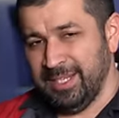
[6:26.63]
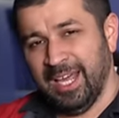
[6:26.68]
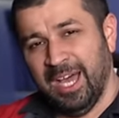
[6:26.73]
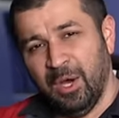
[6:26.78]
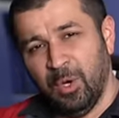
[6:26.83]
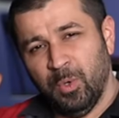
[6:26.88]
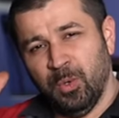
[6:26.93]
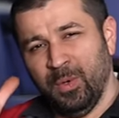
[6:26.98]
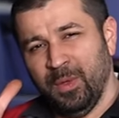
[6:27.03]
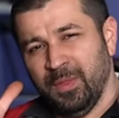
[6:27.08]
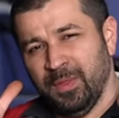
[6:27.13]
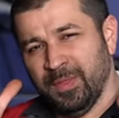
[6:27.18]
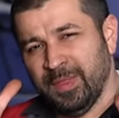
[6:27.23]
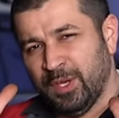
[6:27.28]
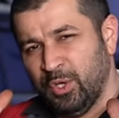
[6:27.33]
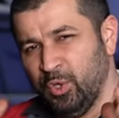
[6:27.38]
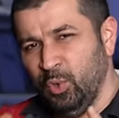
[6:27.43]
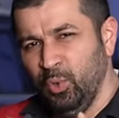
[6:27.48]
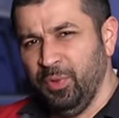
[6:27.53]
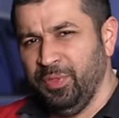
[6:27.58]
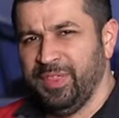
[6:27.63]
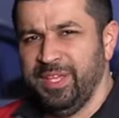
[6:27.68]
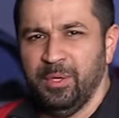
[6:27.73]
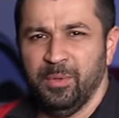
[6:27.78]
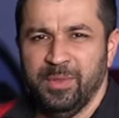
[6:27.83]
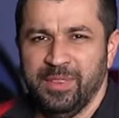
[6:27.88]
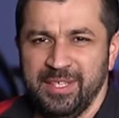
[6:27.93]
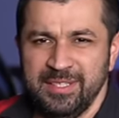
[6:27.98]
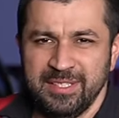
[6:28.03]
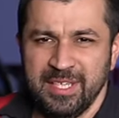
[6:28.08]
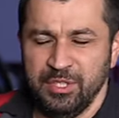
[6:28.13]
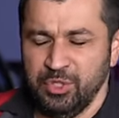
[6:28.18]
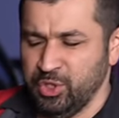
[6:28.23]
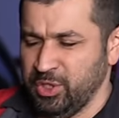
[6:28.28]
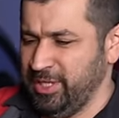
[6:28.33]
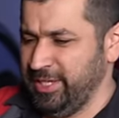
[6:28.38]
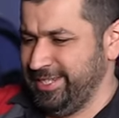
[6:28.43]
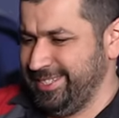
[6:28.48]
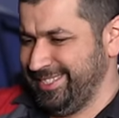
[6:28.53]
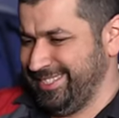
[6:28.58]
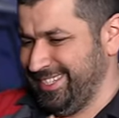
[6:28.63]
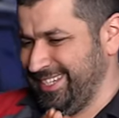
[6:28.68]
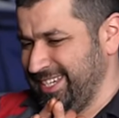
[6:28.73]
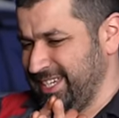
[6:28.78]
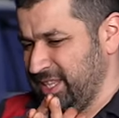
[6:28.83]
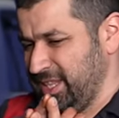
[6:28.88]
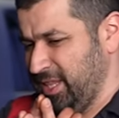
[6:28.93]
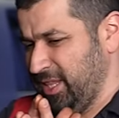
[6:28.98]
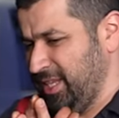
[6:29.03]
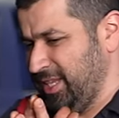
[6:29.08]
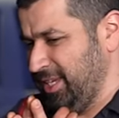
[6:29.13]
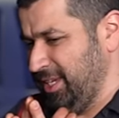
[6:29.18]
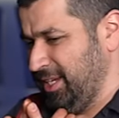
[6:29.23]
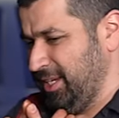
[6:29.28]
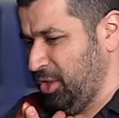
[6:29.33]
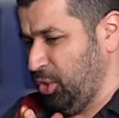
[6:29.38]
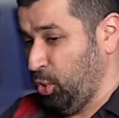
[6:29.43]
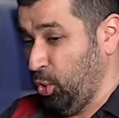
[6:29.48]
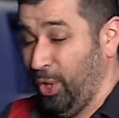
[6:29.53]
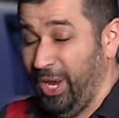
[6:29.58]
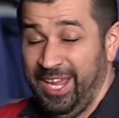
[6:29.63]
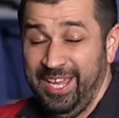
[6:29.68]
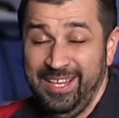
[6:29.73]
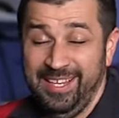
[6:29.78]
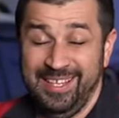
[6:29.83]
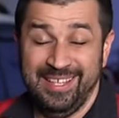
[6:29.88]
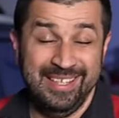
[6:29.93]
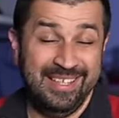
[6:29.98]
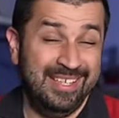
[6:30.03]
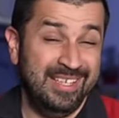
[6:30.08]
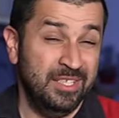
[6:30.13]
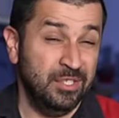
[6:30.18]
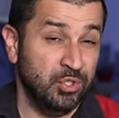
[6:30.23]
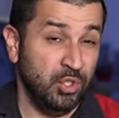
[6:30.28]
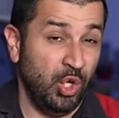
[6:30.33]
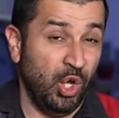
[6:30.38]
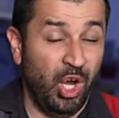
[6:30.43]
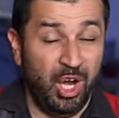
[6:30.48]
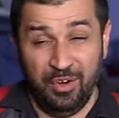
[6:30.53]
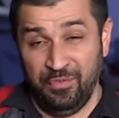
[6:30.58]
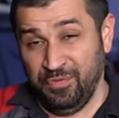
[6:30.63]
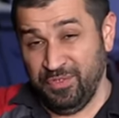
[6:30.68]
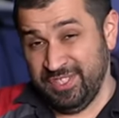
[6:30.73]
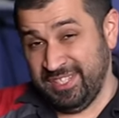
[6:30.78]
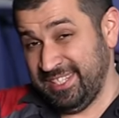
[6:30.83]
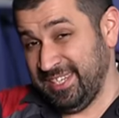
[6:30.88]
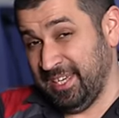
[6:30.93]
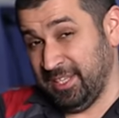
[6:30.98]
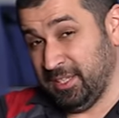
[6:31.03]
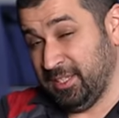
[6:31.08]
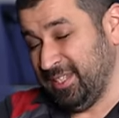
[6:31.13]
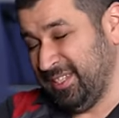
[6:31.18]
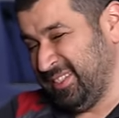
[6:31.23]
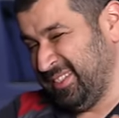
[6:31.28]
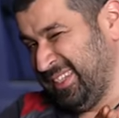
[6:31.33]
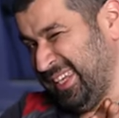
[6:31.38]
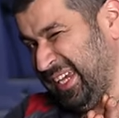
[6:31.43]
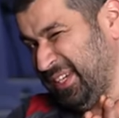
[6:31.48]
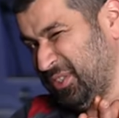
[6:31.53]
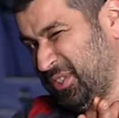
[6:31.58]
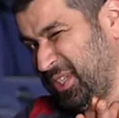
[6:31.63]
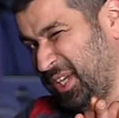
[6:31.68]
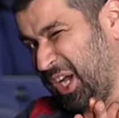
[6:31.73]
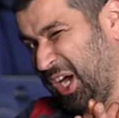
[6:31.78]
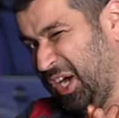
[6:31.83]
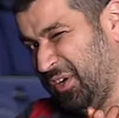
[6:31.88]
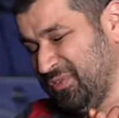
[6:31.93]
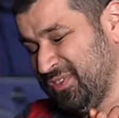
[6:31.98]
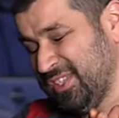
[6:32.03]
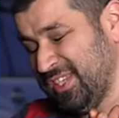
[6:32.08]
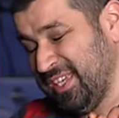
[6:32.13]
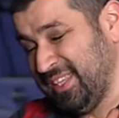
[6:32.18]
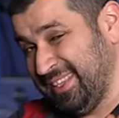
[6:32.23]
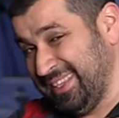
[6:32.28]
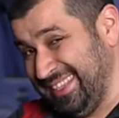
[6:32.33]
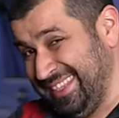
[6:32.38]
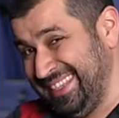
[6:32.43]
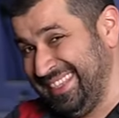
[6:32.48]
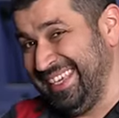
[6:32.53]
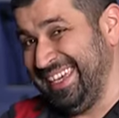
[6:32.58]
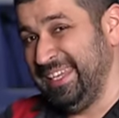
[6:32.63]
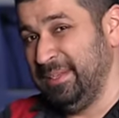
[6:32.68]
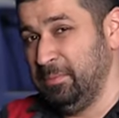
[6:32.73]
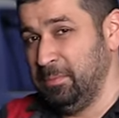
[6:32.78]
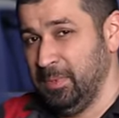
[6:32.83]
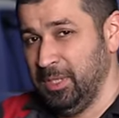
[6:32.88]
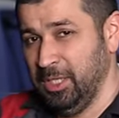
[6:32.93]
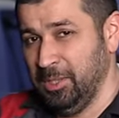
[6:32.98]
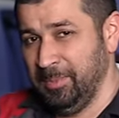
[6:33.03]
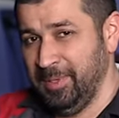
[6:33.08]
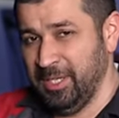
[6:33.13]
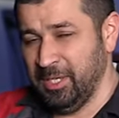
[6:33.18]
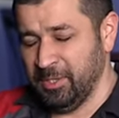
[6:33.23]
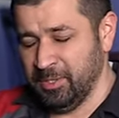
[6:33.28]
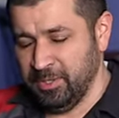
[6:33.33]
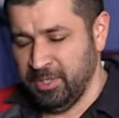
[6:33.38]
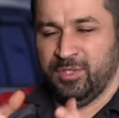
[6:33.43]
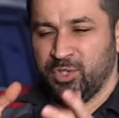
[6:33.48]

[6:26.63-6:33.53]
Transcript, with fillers: Now, the cool thing with this engine is the crank is offset, is actually offset ten millimeters.